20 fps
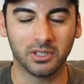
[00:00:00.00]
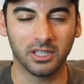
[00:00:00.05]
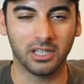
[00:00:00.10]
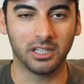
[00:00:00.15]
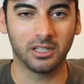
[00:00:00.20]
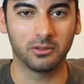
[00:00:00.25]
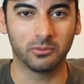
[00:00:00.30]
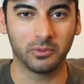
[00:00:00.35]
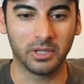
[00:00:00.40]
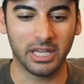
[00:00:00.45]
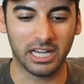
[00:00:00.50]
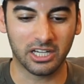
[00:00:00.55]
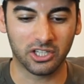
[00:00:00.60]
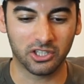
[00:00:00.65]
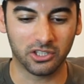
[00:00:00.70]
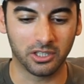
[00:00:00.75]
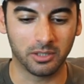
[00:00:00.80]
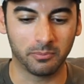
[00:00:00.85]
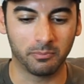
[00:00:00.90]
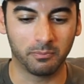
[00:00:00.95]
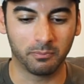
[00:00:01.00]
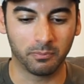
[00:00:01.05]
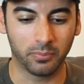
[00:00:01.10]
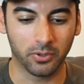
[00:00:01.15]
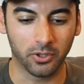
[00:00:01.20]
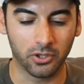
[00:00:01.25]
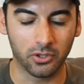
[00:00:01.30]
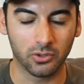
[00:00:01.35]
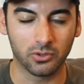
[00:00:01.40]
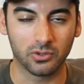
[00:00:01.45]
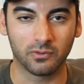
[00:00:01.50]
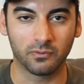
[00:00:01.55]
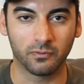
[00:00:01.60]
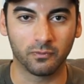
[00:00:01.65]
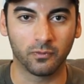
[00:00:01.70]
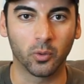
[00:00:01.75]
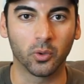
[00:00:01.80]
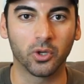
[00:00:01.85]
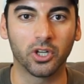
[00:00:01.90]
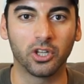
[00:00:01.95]
Uh, we actually produced
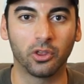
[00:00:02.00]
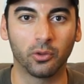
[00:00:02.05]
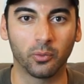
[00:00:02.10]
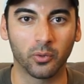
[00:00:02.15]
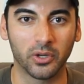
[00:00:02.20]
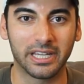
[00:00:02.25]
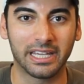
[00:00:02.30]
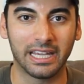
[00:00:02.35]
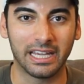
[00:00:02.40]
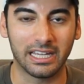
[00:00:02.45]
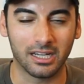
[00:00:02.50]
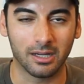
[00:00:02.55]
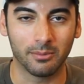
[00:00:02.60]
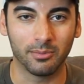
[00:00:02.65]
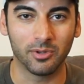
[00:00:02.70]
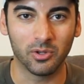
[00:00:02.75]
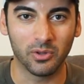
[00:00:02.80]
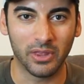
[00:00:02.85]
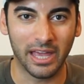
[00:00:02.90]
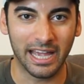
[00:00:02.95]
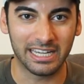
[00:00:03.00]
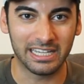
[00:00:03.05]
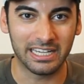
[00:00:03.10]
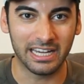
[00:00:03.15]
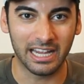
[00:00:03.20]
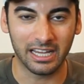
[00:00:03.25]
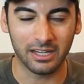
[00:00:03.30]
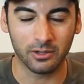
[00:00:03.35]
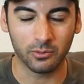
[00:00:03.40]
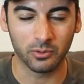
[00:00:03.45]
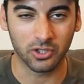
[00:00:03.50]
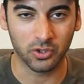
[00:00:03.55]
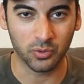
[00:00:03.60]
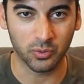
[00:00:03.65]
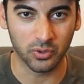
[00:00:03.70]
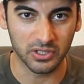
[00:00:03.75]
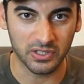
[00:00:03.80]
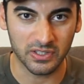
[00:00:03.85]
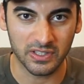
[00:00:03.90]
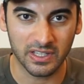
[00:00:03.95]
forty-three K W that day, which
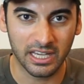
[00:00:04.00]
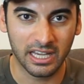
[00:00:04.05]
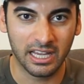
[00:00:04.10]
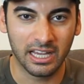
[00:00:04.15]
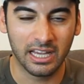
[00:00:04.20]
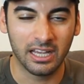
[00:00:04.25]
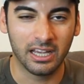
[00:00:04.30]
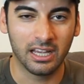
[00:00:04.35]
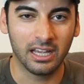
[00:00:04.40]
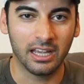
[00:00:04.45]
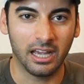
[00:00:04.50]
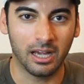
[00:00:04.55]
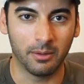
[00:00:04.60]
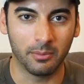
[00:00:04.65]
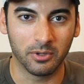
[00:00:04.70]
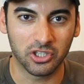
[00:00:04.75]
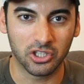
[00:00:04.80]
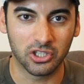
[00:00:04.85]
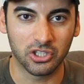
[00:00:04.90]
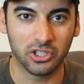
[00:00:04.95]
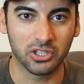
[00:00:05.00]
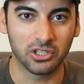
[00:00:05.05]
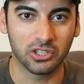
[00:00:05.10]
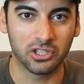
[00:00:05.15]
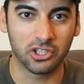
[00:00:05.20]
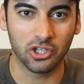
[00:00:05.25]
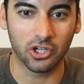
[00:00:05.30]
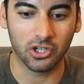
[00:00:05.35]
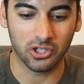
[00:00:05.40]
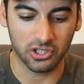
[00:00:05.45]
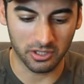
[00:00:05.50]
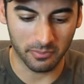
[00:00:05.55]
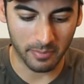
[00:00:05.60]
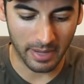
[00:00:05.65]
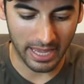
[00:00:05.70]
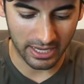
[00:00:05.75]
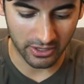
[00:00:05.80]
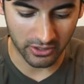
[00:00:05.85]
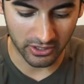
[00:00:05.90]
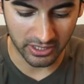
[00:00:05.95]
was how much it took to charge the
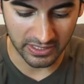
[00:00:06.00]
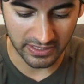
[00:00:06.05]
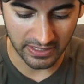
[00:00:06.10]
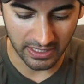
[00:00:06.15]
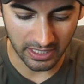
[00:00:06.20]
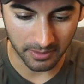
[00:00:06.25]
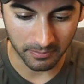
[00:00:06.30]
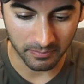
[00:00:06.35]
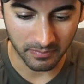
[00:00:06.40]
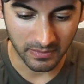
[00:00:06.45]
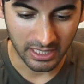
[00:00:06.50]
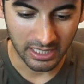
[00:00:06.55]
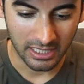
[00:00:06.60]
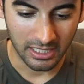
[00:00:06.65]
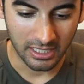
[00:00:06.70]
batteries up.